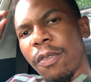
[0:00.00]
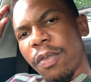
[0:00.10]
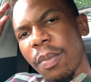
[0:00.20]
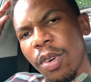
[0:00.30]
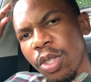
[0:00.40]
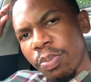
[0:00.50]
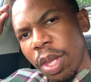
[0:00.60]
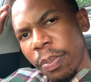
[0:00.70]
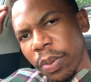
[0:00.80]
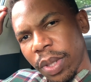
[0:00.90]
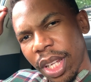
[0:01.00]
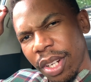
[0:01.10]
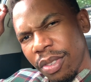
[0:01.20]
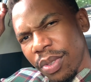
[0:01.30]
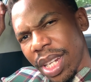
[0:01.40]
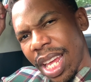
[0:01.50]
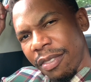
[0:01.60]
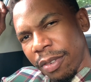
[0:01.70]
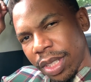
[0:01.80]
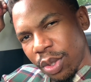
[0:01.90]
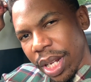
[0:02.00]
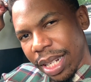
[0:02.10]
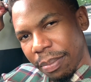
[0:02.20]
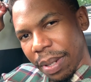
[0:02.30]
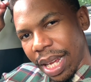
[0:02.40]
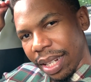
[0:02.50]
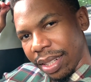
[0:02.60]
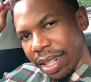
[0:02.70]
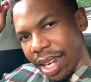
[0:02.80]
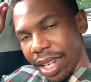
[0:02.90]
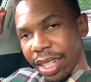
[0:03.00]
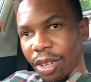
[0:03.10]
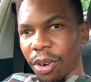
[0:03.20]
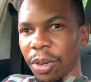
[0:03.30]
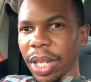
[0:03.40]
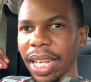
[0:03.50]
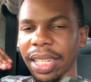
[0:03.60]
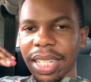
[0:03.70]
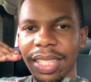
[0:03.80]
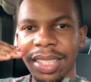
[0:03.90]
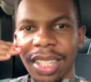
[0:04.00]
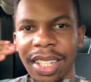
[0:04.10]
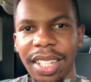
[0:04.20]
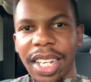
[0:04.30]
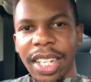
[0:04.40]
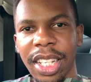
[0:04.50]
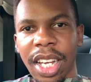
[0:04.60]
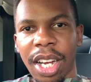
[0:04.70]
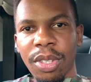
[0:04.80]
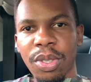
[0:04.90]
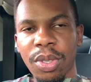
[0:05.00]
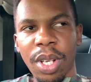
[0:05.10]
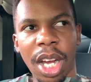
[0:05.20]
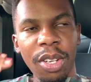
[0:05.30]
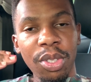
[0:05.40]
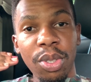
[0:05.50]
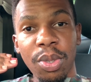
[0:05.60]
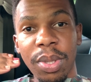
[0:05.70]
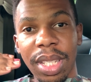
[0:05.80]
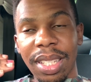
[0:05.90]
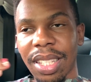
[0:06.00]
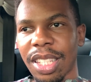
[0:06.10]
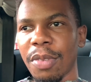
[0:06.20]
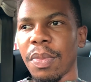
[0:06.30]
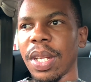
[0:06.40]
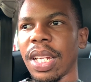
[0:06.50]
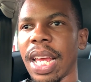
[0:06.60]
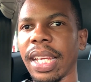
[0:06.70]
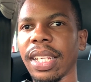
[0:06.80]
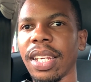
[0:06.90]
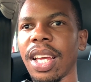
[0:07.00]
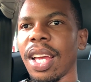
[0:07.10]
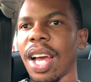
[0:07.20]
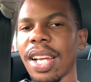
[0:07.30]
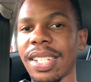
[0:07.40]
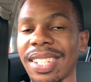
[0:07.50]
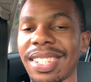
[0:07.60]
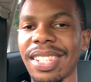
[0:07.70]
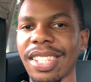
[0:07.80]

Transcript: for most people, they don't really have a trading plan, right? Or like they're still learning how to how to use the system and like adjust that